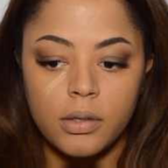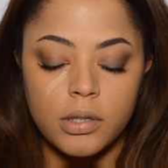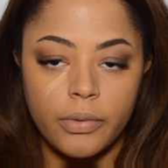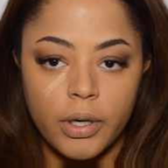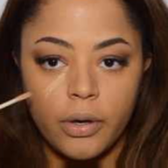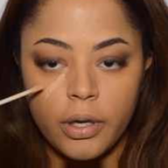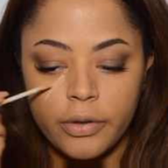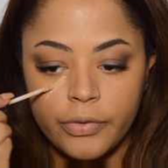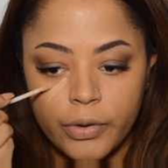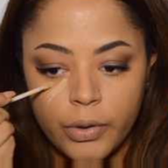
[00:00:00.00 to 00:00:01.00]
So we're going
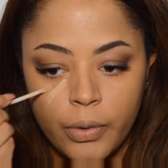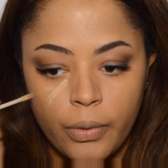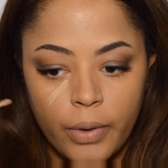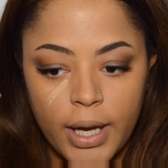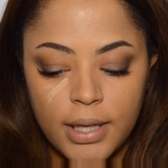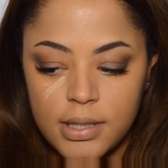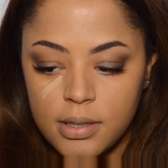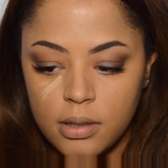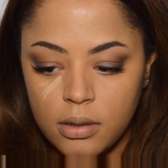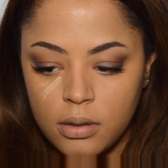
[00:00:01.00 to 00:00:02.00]
for quite